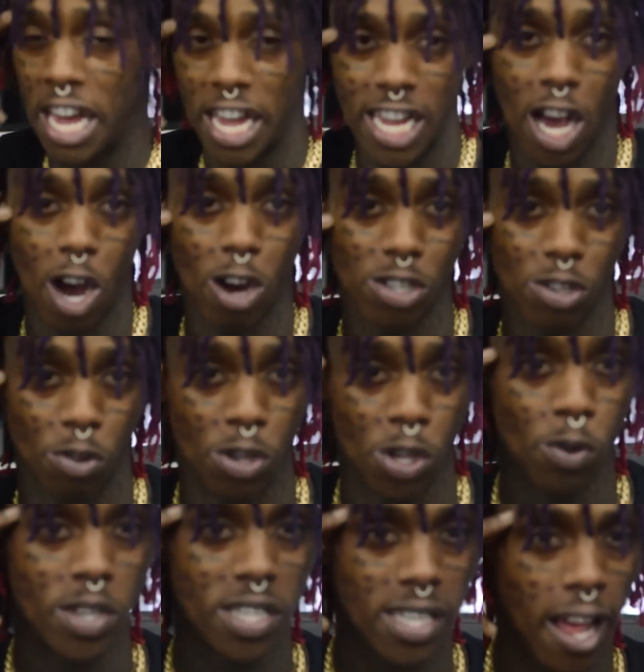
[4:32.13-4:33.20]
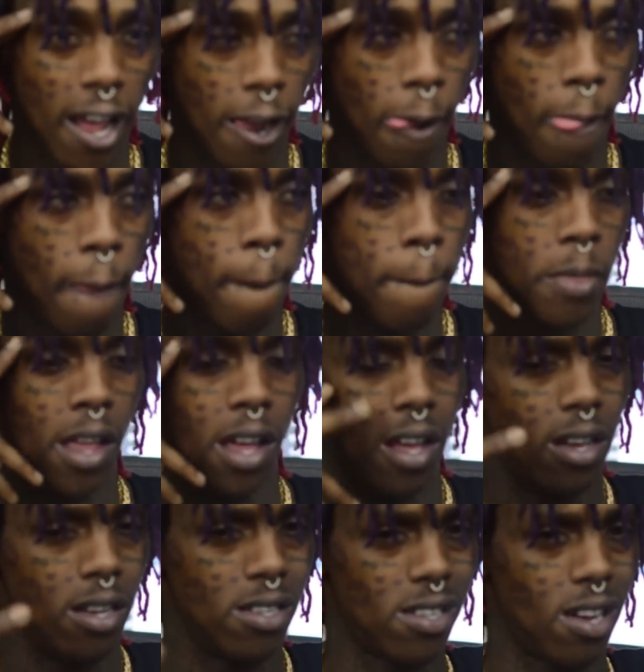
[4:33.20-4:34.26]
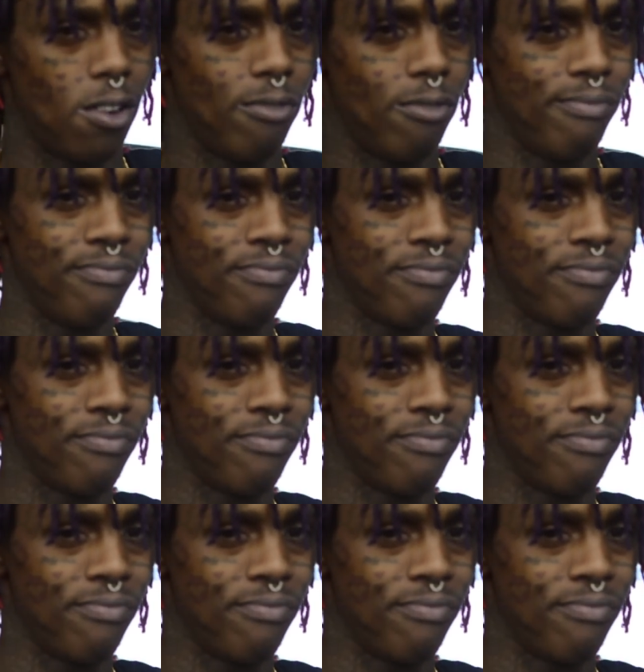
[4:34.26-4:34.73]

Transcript: He also can do his thing. So